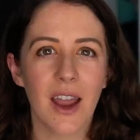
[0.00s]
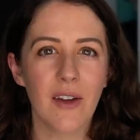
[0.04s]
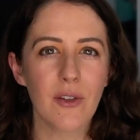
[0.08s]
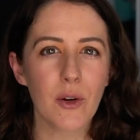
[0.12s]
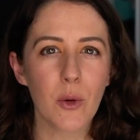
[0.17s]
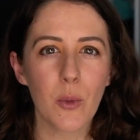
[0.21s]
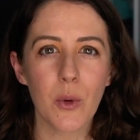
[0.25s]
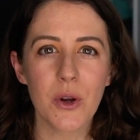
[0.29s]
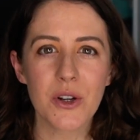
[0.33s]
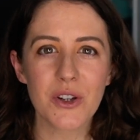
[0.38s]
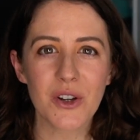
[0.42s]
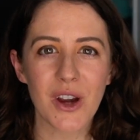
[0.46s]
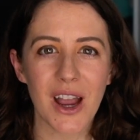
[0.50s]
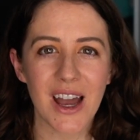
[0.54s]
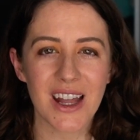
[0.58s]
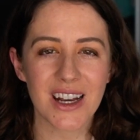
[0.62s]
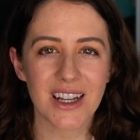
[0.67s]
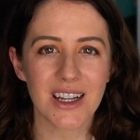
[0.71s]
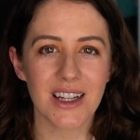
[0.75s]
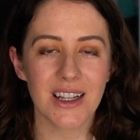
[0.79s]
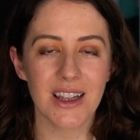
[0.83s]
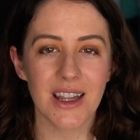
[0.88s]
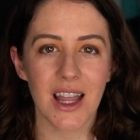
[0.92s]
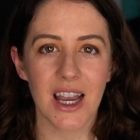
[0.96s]
Ever wonder how to
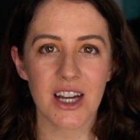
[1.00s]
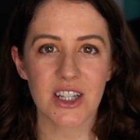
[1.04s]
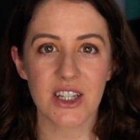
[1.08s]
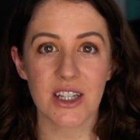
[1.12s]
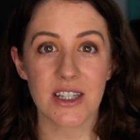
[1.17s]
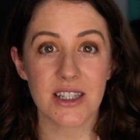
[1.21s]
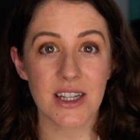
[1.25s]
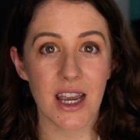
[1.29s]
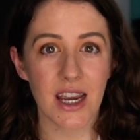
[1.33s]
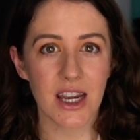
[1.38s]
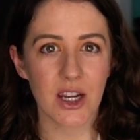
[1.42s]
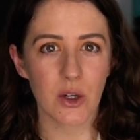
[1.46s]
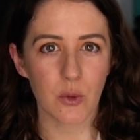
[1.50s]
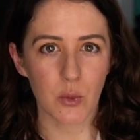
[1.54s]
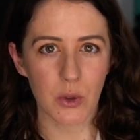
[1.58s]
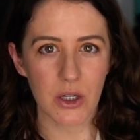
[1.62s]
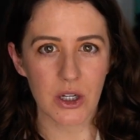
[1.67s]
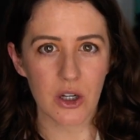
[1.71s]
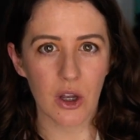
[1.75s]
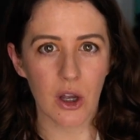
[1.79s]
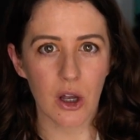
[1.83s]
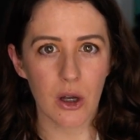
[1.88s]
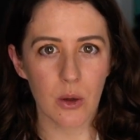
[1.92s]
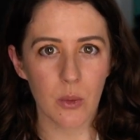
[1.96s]
collect a diet
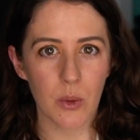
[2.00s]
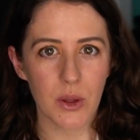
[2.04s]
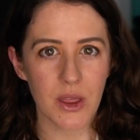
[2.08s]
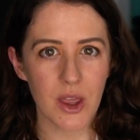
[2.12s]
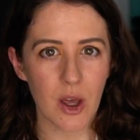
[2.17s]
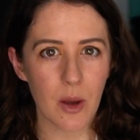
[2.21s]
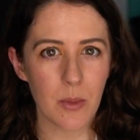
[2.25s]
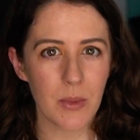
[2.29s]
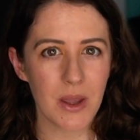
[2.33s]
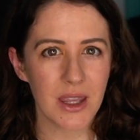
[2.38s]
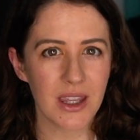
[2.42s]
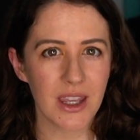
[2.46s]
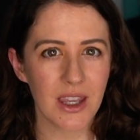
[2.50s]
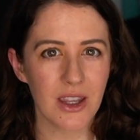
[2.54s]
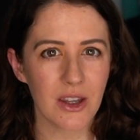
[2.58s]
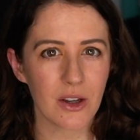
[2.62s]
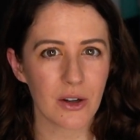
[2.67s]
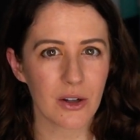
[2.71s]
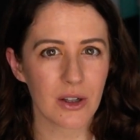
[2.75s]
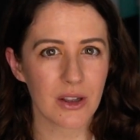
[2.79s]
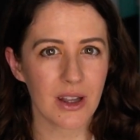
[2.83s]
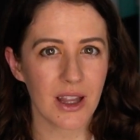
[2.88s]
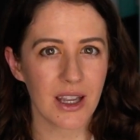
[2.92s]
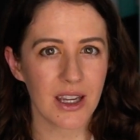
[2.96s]
recall without making your
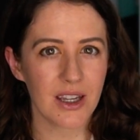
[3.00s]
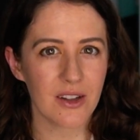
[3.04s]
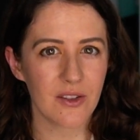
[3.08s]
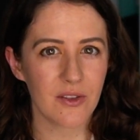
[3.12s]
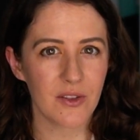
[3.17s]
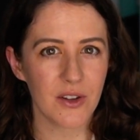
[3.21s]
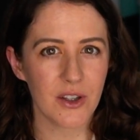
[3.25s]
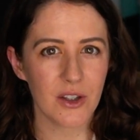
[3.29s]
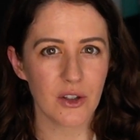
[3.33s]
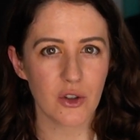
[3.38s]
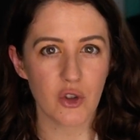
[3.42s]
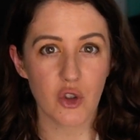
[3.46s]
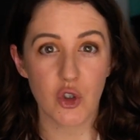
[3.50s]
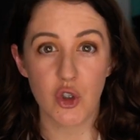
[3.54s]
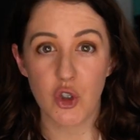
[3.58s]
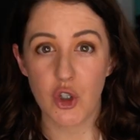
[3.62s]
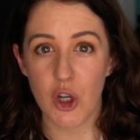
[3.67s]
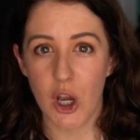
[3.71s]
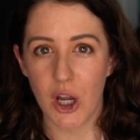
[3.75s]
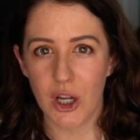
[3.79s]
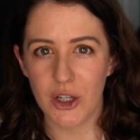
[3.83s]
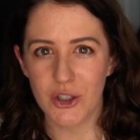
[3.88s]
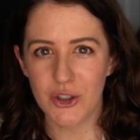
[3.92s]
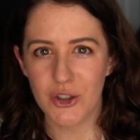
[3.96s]
client feel
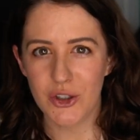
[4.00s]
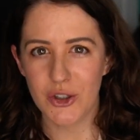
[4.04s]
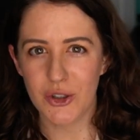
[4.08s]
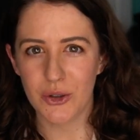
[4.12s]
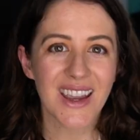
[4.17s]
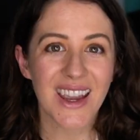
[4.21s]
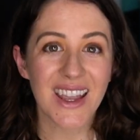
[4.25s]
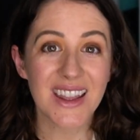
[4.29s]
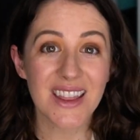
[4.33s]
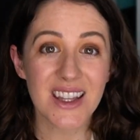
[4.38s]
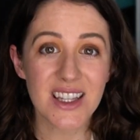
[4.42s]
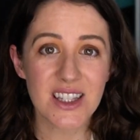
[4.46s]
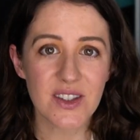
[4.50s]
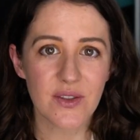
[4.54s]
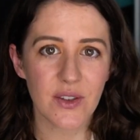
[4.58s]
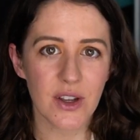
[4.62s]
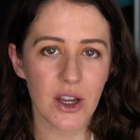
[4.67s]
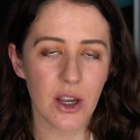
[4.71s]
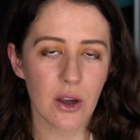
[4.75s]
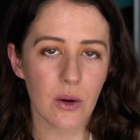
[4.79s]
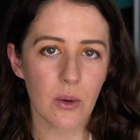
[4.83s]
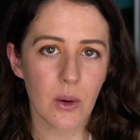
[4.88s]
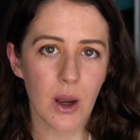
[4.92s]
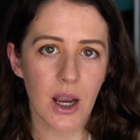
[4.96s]
judged? In this
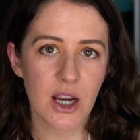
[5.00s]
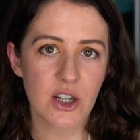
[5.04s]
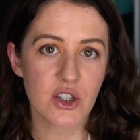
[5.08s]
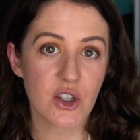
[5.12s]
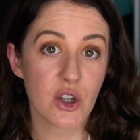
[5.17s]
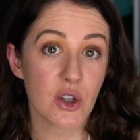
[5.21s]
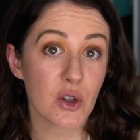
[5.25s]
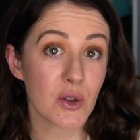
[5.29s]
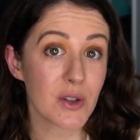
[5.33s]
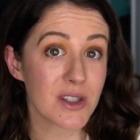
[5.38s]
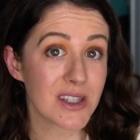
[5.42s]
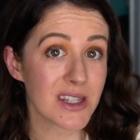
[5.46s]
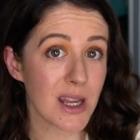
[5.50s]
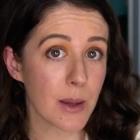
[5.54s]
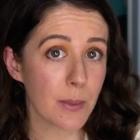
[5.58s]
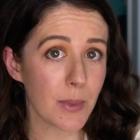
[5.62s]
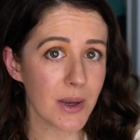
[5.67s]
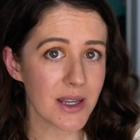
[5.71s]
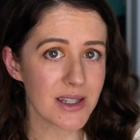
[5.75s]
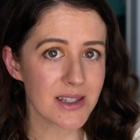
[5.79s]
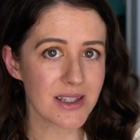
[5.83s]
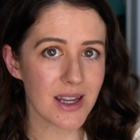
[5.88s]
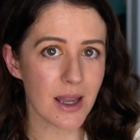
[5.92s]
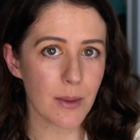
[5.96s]
video, I show you step
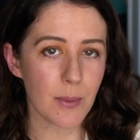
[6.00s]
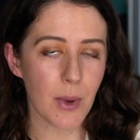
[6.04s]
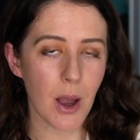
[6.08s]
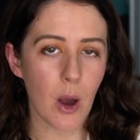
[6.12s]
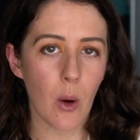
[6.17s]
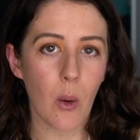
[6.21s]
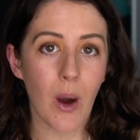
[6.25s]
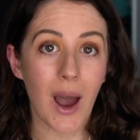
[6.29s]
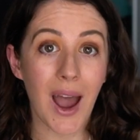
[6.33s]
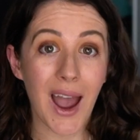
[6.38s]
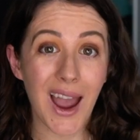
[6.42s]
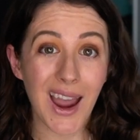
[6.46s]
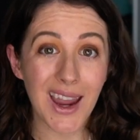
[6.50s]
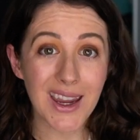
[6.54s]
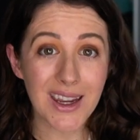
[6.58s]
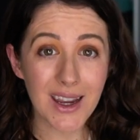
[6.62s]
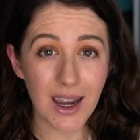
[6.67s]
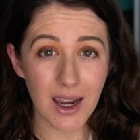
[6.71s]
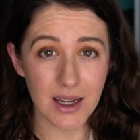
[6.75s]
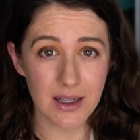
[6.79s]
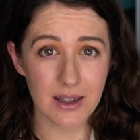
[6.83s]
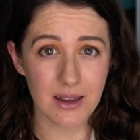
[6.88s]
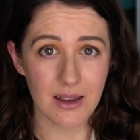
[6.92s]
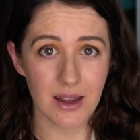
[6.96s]
by step how I
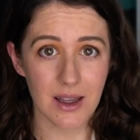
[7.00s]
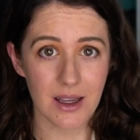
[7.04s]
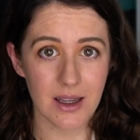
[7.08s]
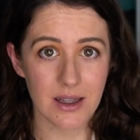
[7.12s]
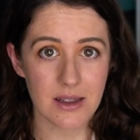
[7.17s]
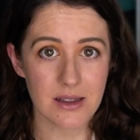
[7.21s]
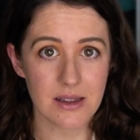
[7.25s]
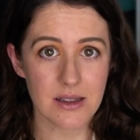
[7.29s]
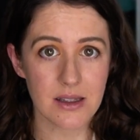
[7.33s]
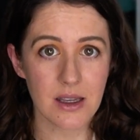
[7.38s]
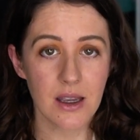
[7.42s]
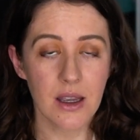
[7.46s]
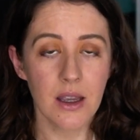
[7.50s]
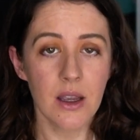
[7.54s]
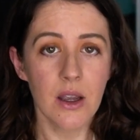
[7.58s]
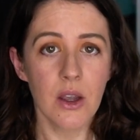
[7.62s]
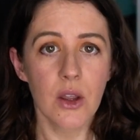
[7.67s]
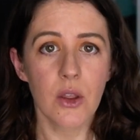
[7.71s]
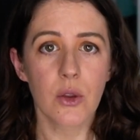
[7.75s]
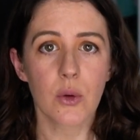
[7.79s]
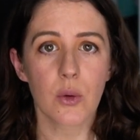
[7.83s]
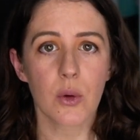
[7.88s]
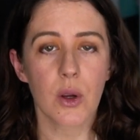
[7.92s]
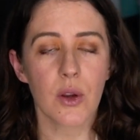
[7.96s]
guide clients
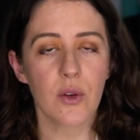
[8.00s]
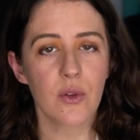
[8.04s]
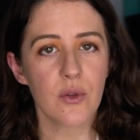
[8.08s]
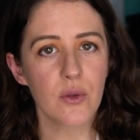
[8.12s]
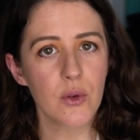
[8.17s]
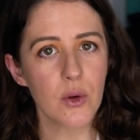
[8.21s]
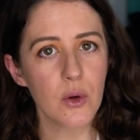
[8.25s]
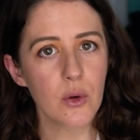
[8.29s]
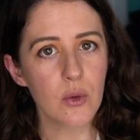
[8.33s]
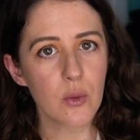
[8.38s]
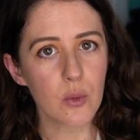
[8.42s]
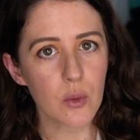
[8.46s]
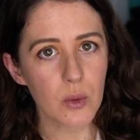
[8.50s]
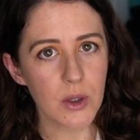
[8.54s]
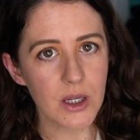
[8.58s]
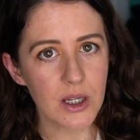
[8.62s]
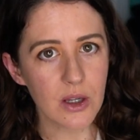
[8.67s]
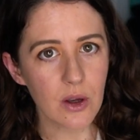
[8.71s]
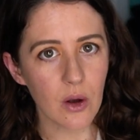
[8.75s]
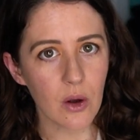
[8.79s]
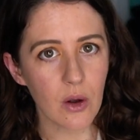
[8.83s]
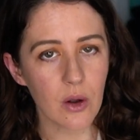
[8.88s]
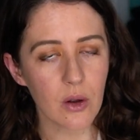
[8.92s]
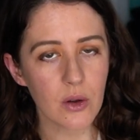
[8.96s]
through a food
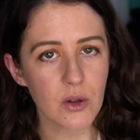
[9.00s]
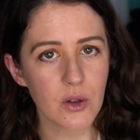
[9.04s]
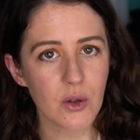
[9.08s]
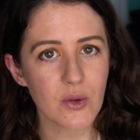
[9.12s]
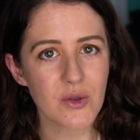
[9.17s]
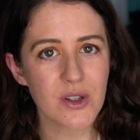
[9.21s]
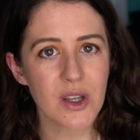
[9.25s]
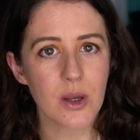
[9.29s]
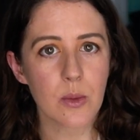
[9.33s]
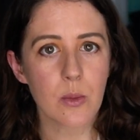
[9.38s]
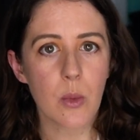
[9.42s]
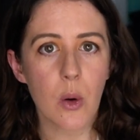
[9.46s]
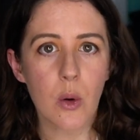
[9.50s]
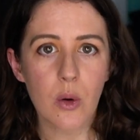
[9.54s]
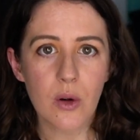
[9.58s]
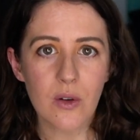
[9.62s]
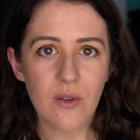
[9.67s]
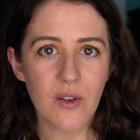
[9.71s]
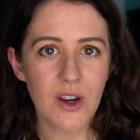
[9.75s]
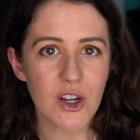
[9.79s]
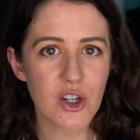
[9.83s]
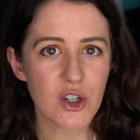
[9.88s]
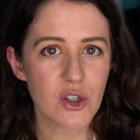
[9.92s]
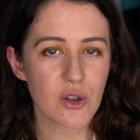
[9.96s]
recall using
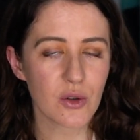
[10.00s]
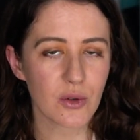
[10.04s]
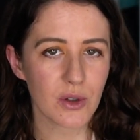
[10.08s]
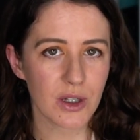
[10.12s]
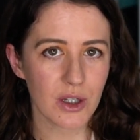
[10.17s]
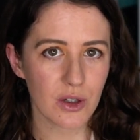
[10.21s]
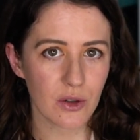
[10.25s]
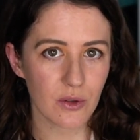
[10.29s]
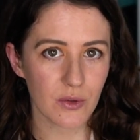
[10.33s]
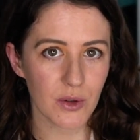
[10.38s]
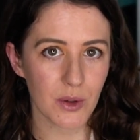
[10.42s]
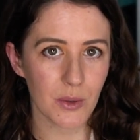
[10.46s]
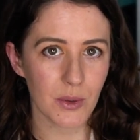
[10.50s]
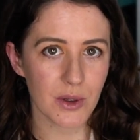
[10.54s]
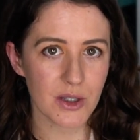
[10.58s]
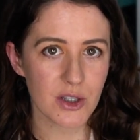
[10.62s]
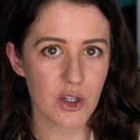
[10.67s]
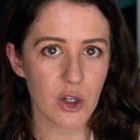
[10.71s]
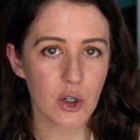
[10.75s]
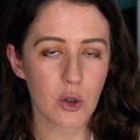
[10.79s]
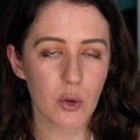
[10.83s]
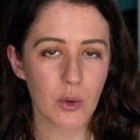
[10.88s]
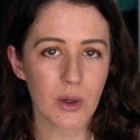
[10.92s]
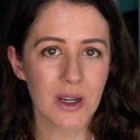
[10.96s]
motivational interviewing
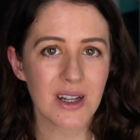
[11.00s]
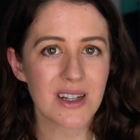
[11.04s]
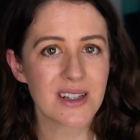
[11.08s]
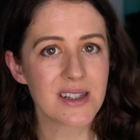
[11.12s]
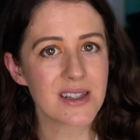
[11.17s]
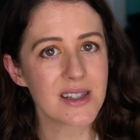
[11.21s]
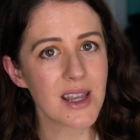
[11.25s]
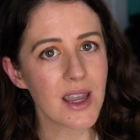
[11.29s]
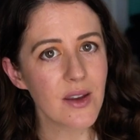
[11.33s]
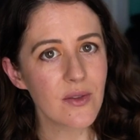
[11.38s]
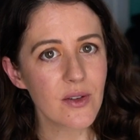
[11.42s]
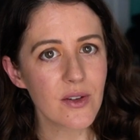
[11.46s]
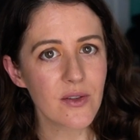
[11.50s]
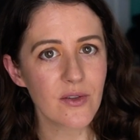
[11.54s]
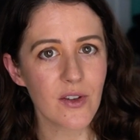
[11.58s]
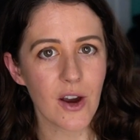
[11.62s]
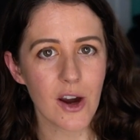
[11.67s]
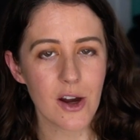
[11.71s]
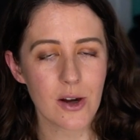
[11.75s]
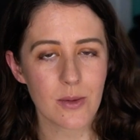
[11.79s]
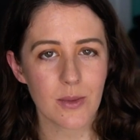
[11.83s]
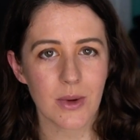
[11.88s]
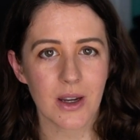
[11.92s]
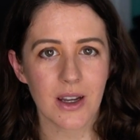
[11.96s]
to create a safe
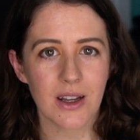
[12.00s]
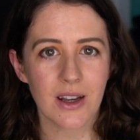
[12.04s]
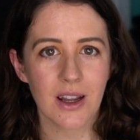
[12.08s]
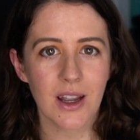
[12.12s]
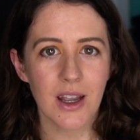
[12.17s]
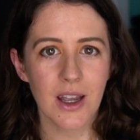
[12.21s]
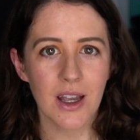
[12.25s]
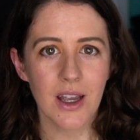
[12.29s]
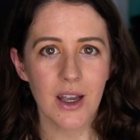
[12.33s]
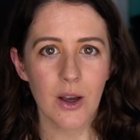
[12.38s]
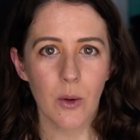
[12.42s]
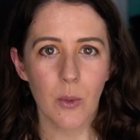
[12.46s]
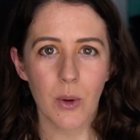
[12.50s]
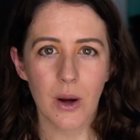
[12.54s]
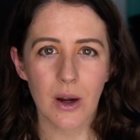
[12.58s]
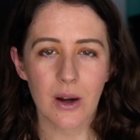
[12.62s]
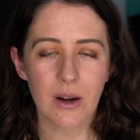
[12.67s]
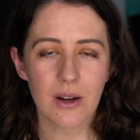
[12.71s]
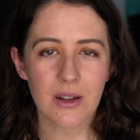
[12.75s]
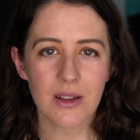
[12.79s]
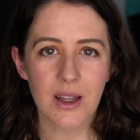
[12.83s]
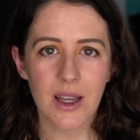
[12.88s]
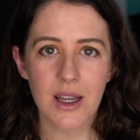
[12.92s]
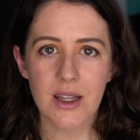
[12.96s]
environment where
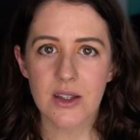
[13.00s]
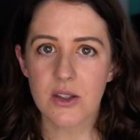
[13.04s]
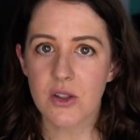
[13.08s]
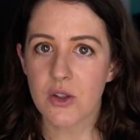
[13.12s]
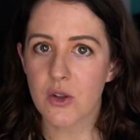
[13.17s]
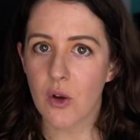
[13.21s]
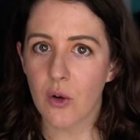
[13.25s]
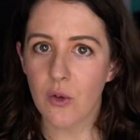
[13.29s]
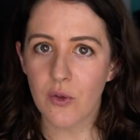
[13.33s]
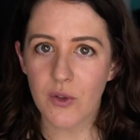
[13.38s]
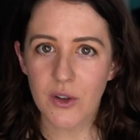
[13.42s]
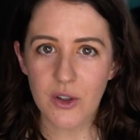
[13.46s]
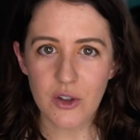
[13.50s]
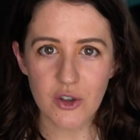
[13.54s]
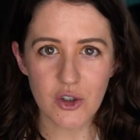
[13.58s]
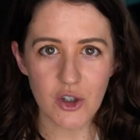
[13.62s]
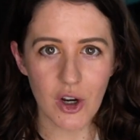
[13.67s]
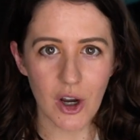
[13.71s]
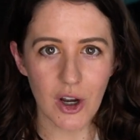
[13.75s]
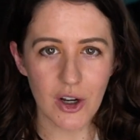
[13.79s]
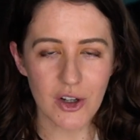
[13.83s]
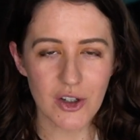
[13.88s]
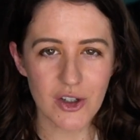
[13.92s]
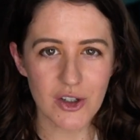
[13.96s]
clients don't feel
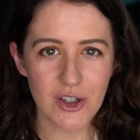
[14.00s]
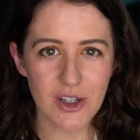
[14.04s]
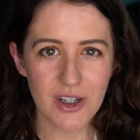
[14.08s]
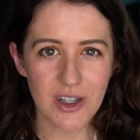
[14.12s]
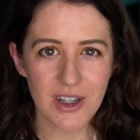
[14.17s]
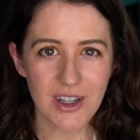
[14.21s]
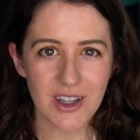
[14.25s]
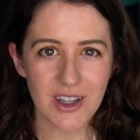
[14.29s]
judged